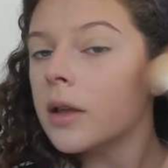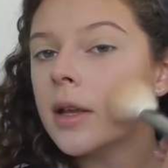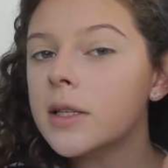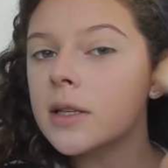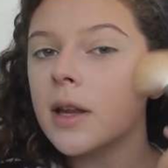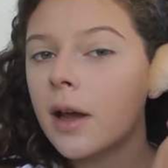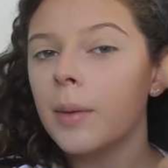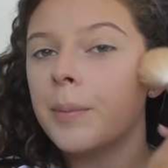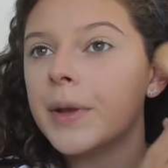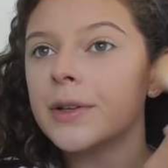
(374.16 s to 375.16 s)
Yesterday
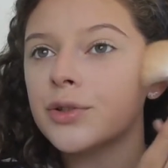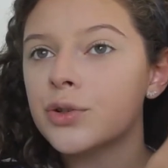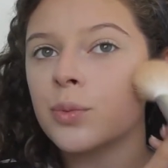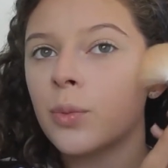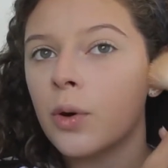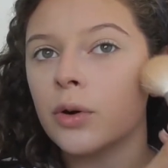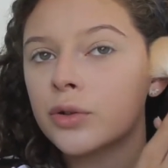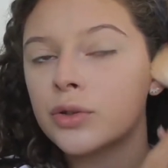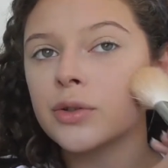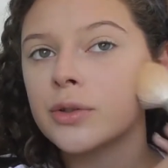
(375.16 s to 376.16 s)
I binged
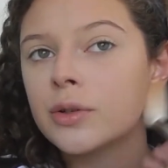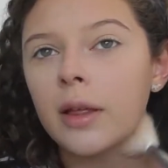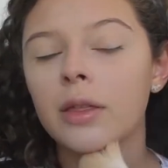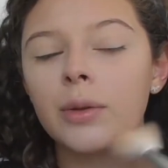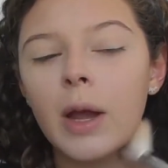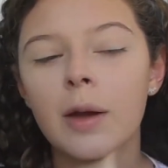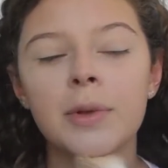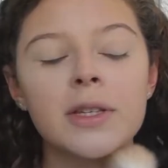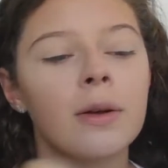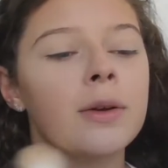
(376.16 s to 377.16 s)
watched three
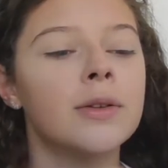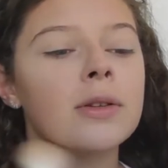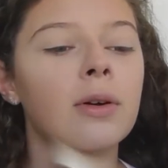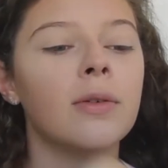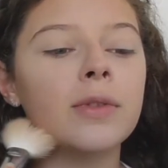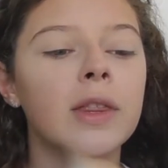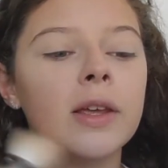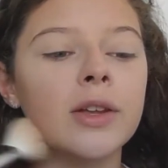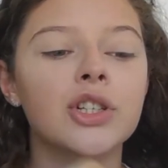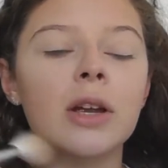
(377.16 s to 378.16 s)
episodes of
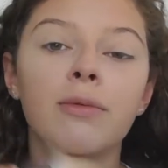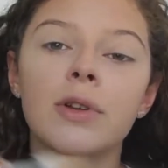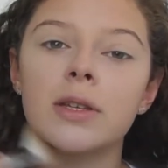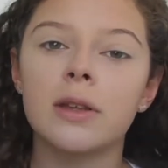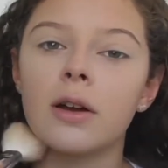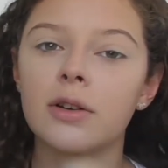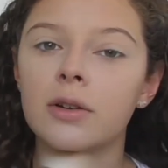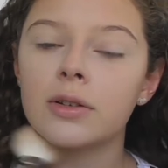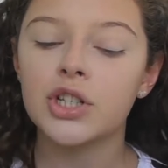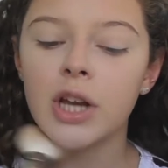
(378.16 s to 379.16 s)
the Jeffree
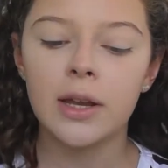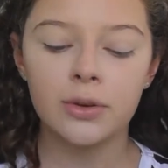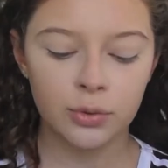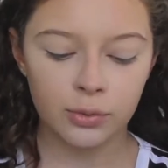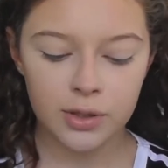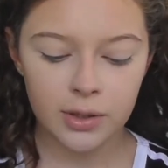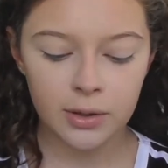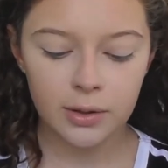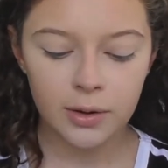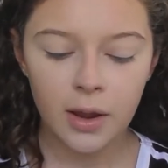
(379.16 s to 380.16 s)
Star, Shane
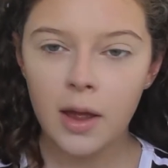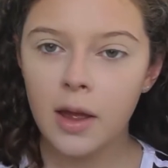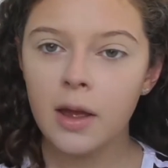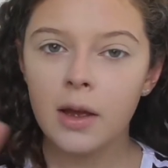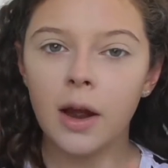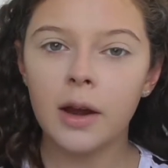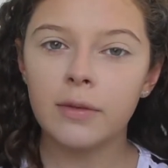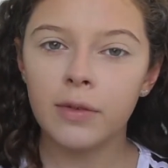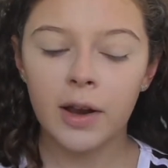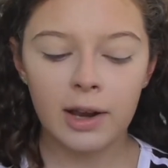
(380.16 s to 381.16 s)
Dawson kind
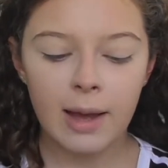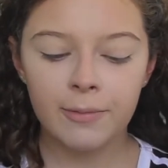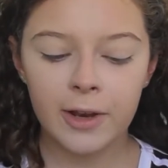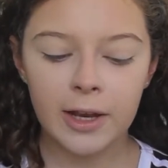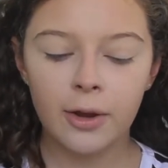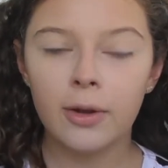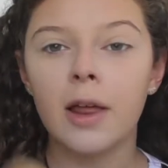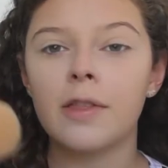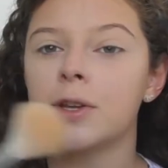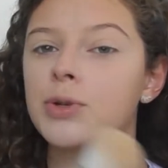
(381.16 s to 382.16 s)
of collab video,
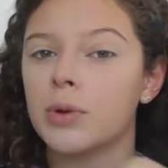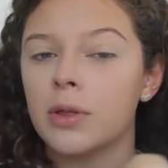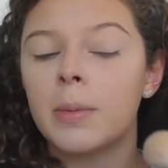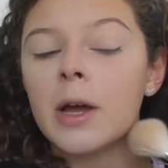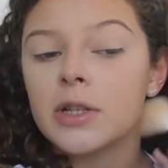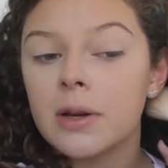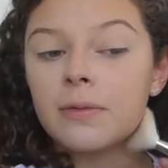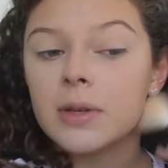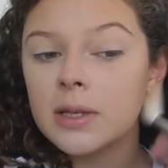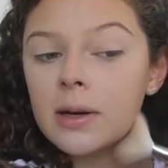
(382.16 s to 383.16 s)
like the truth about
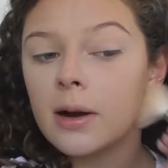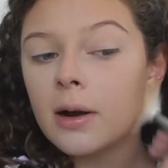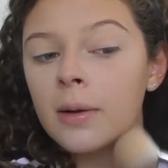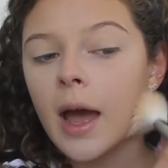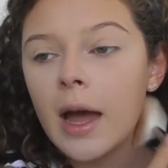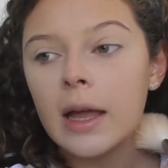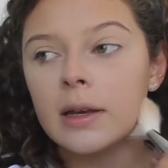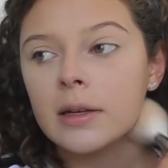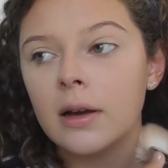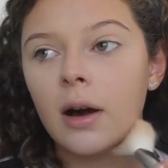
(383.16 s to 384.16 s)
Jeffree Star.
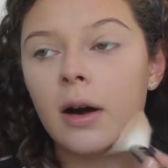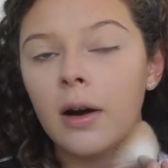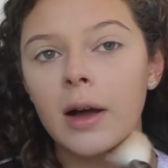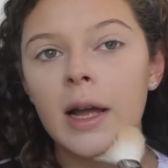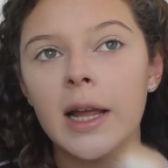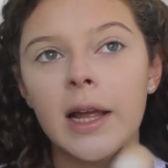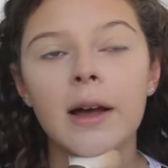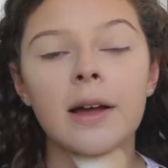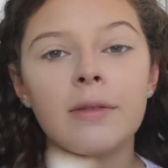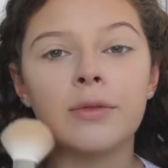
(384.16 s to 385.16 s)
And I
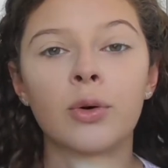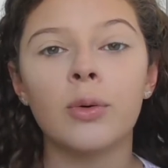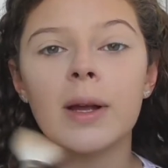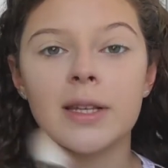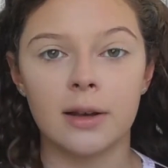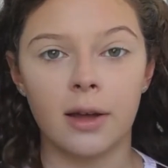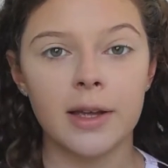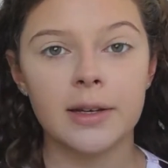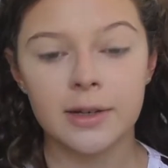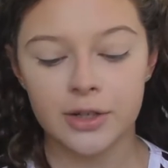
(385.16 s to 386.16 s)
have always
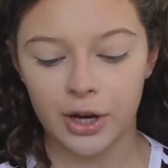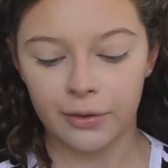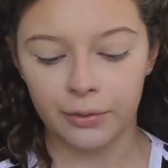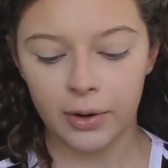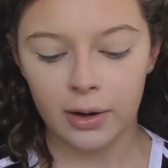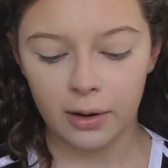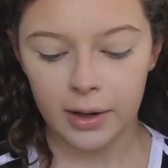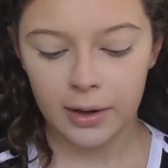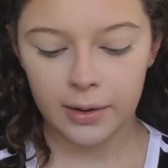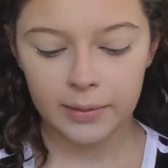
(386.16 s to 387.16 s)
liked Jeffree,
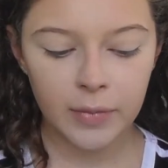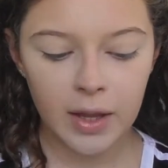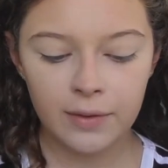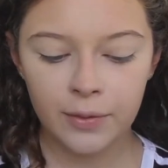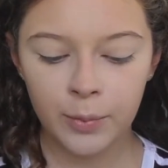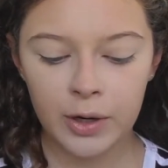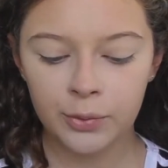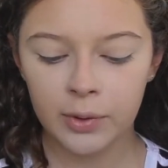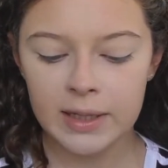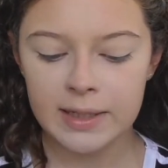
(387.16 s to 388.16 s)
like even when
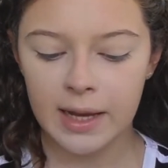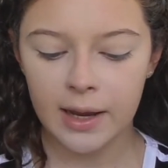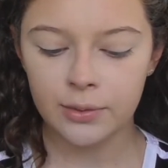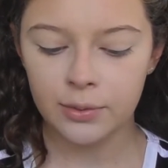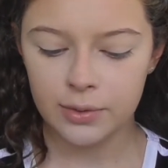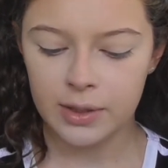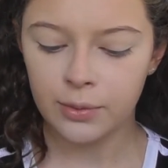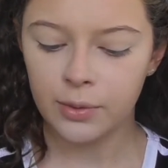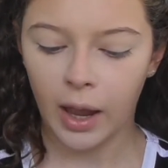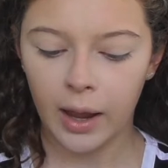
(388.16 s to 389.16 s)
all his scandals and
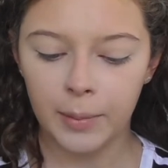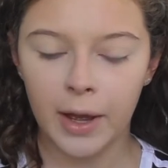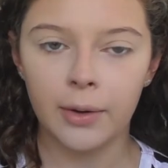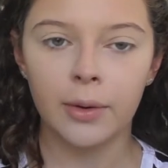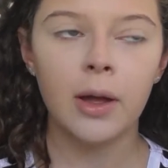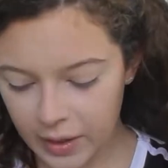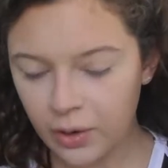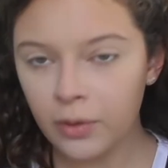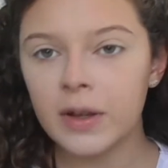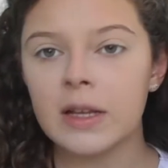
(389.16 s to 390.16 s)
all came out, it
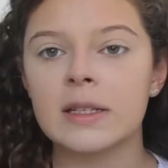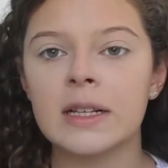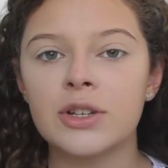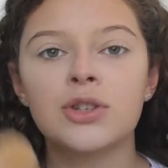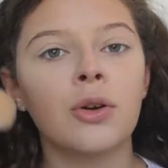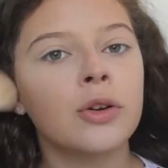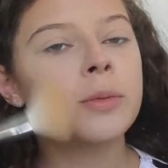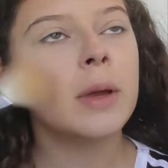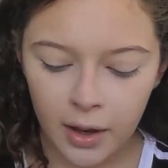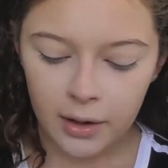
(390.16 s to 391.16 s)
obviously shocked
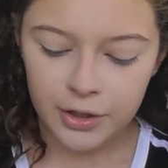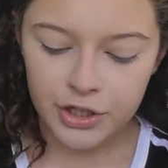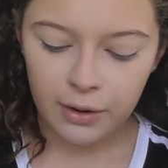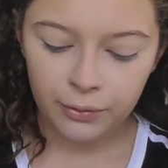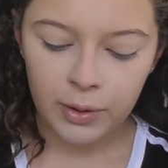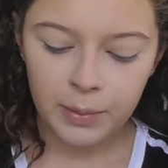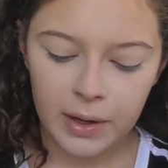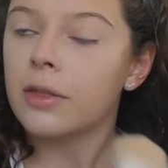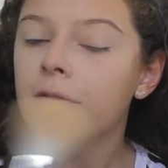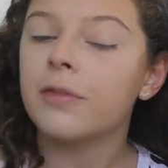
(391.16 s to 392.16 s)
me. Like Jeffree
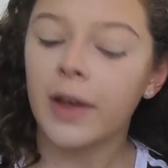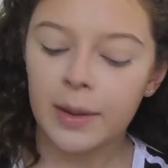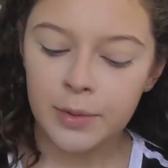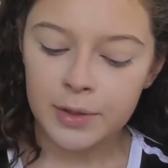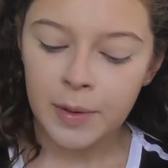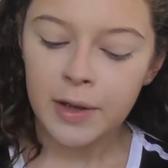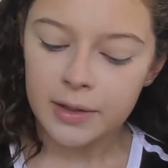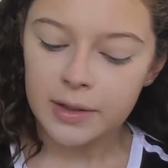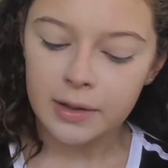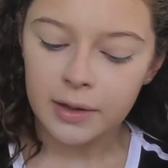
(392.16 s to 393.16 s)
being the famous
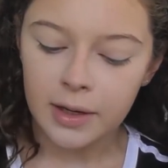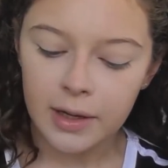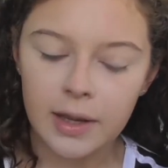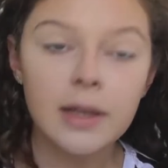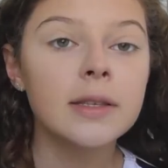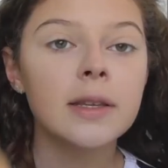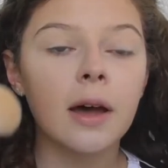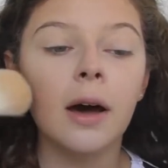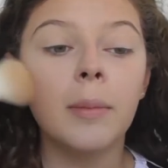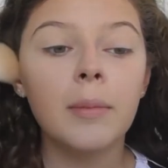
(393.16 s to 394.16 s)
person that he is,
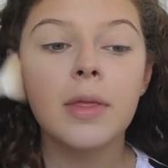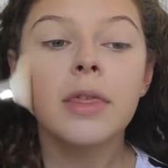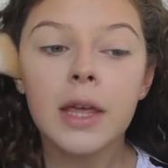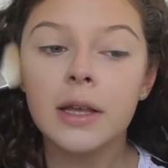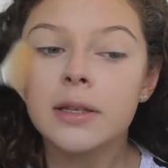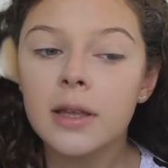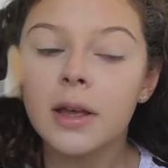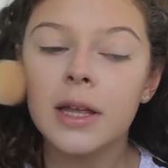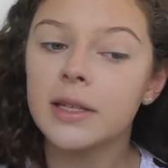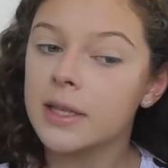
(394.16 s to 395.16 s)
um, things
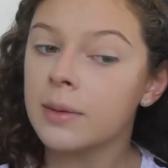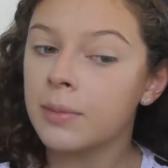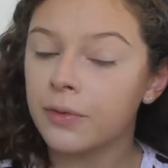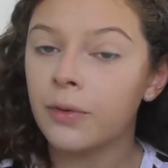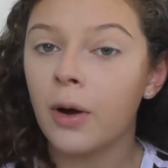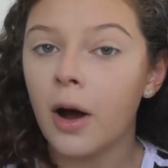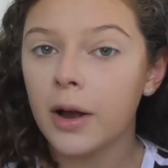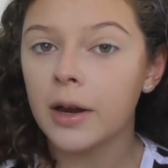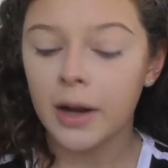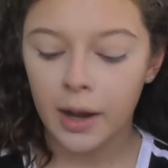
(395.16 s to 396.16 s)
that he said before
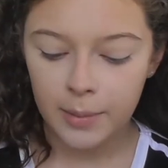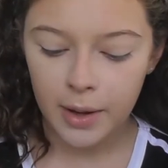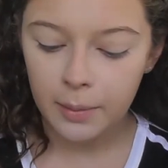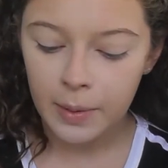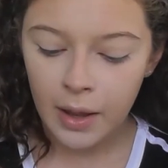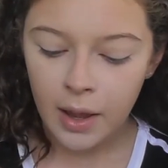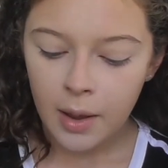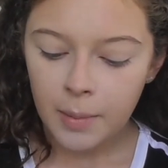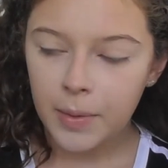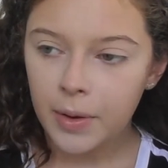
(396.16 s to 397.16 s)
are going to come up.
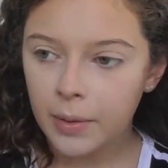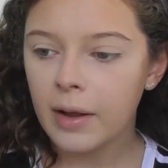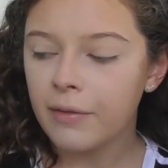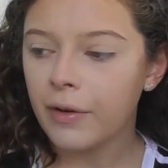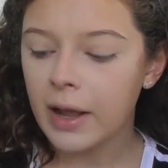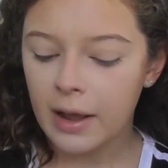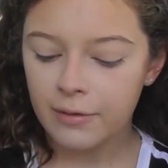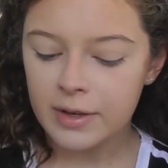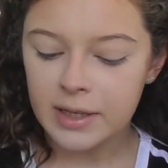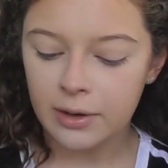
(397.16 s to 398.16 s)
But if I
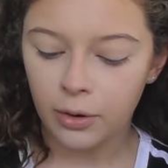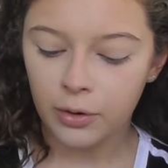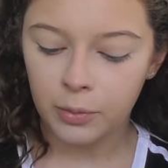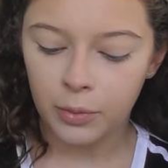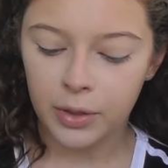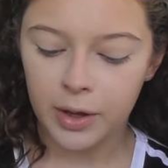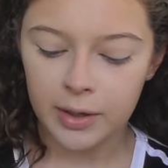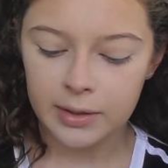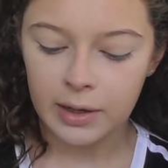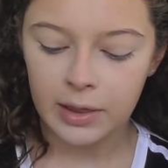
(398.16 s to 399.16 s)
ever said horrible
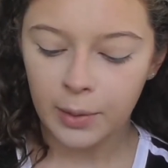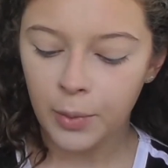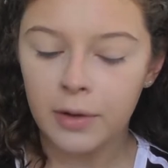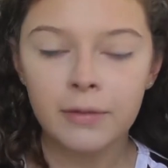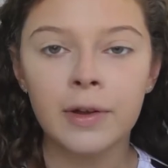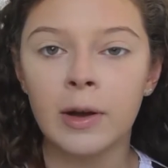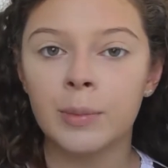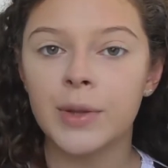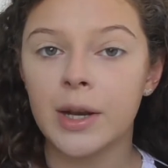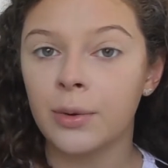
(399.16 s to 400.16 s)
things, like they weren't
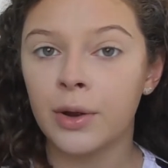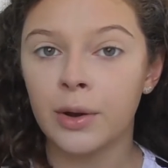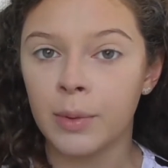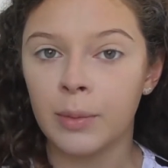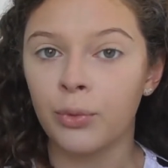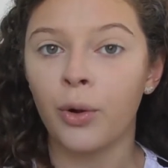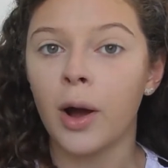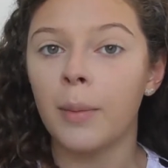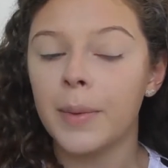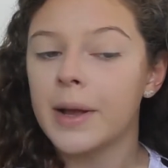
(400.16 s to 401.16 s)
filmed, they're not going to be brought
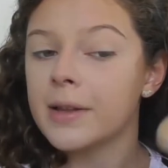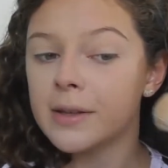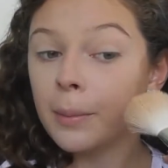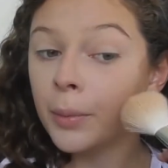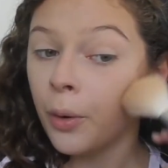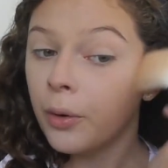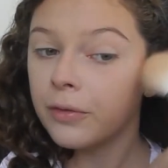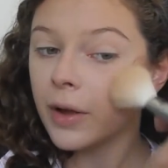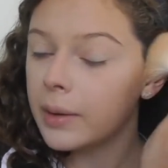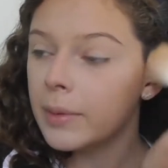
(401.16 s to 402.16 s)
up because I'm not
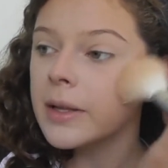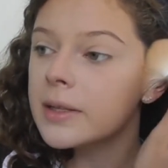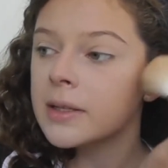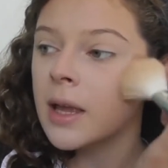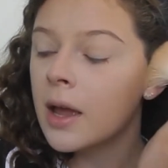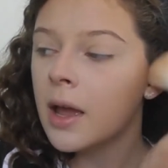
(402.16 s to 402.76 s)
famous.